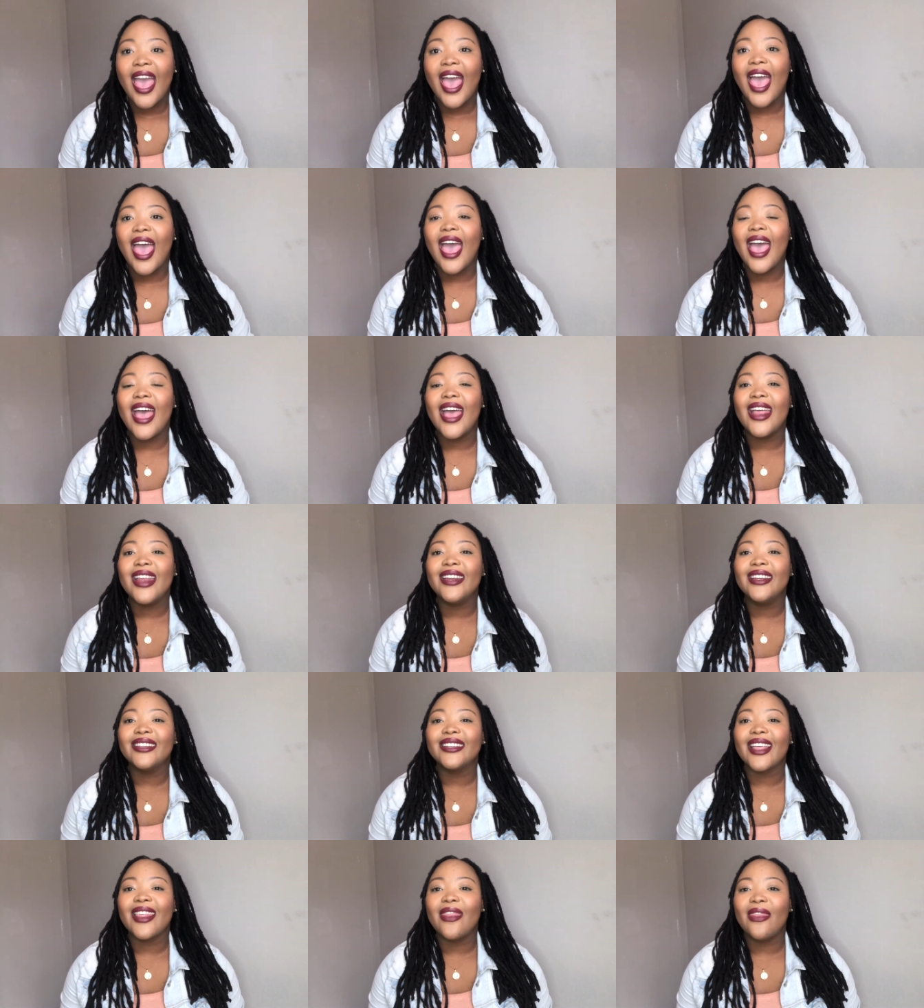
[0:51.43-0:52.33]

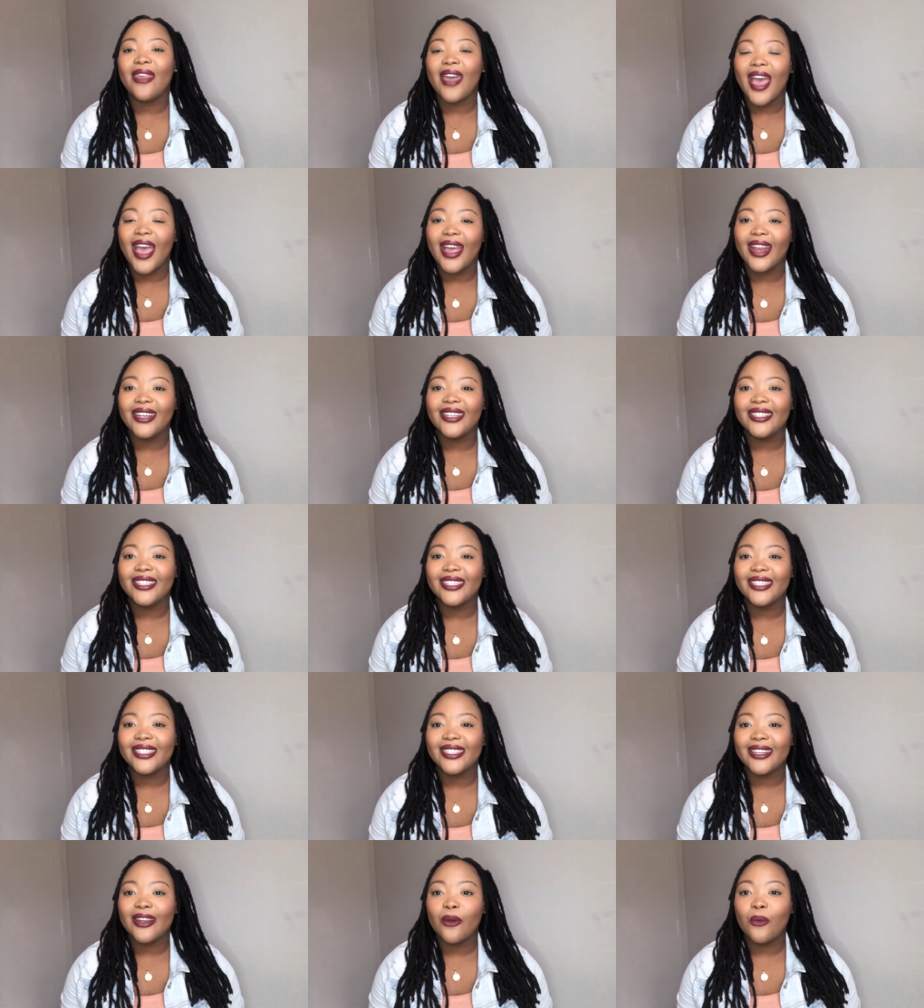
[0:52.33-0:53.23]
and that
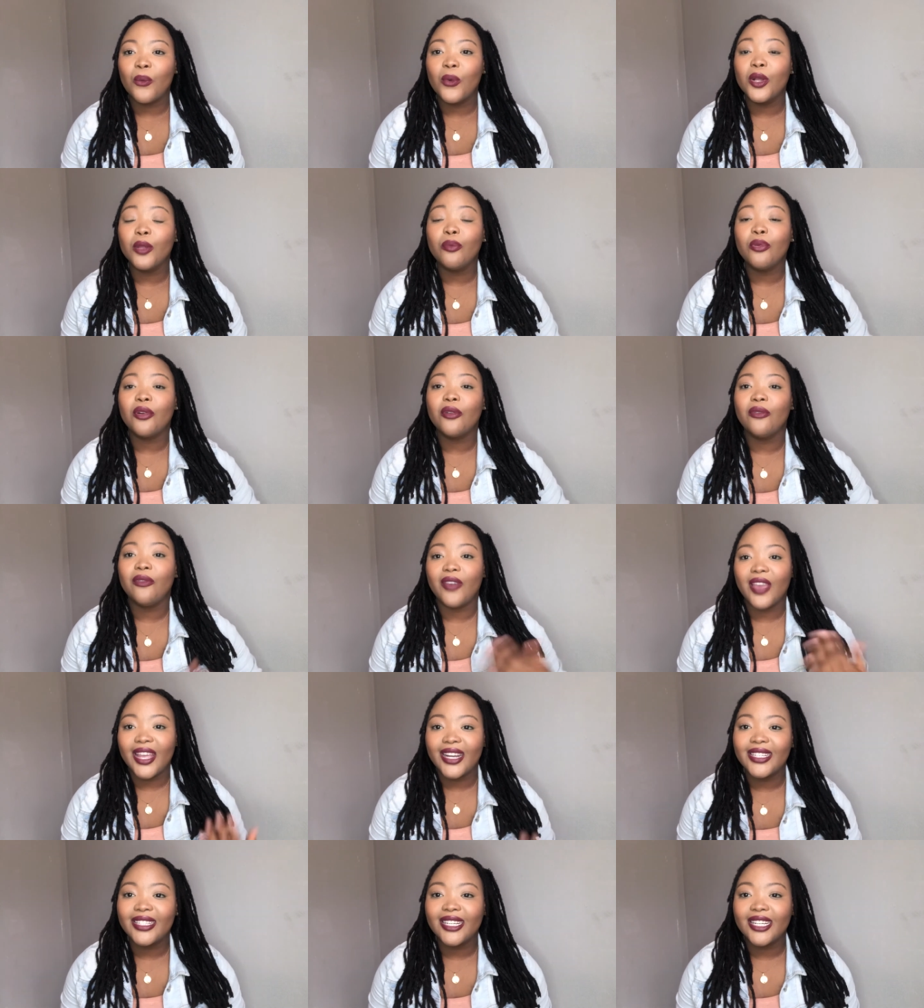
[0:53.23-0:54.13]
will
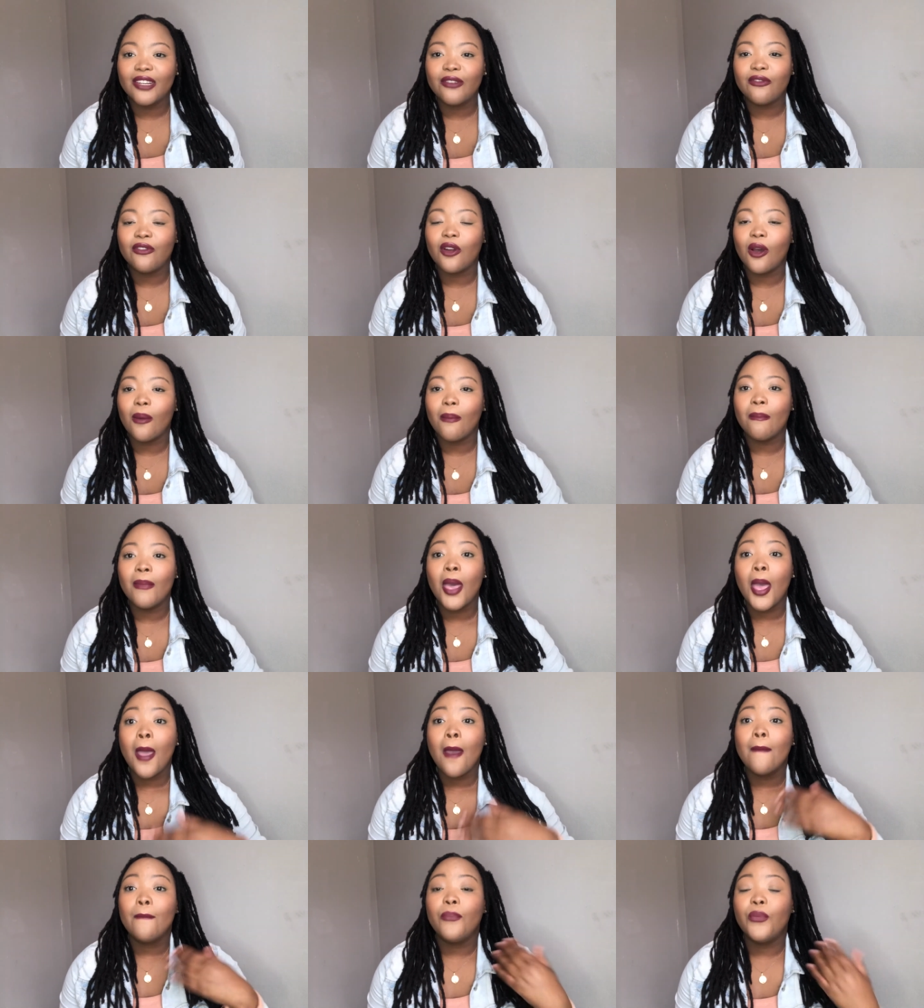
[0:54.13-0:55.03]
prevent it from
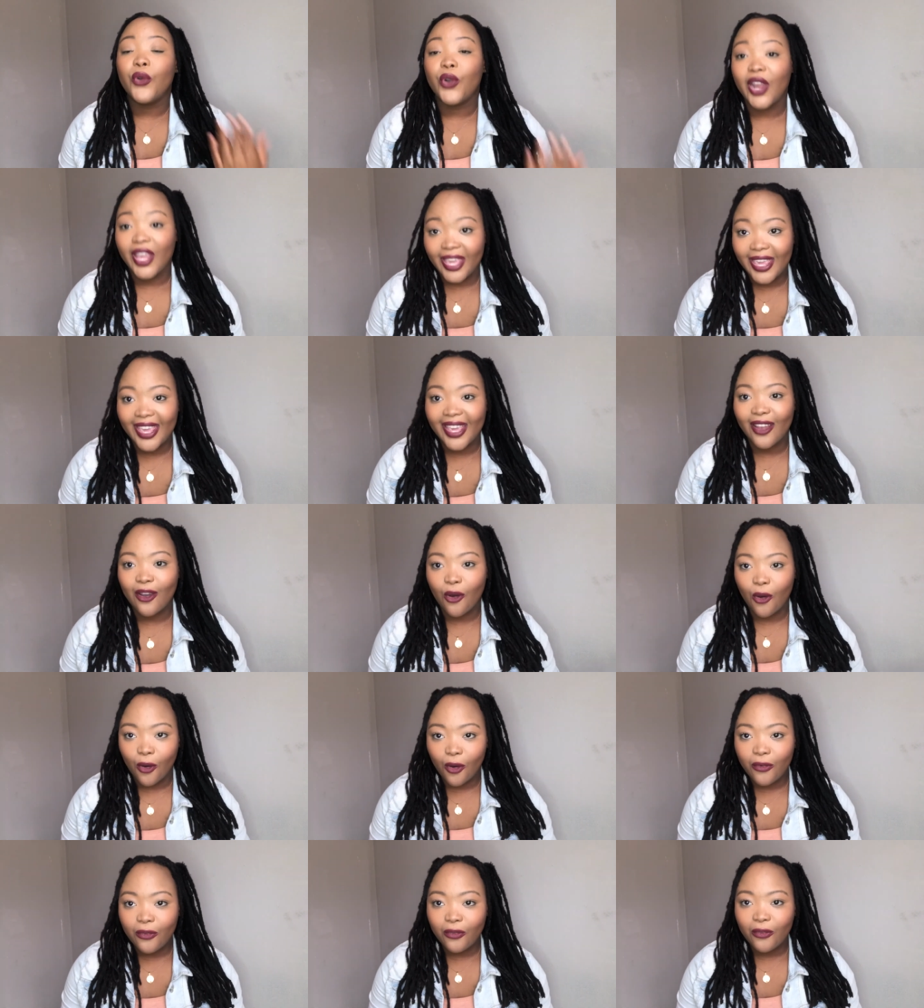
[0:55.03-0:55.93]
breaking
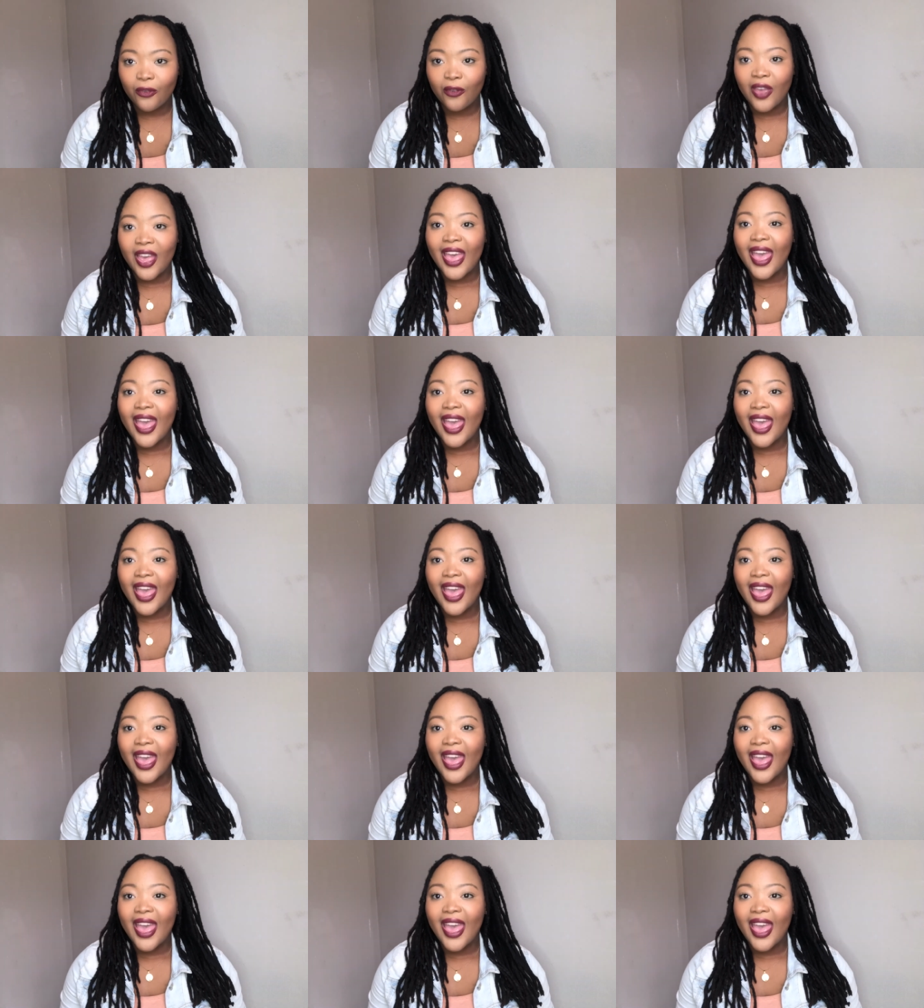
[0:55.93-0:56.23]
off.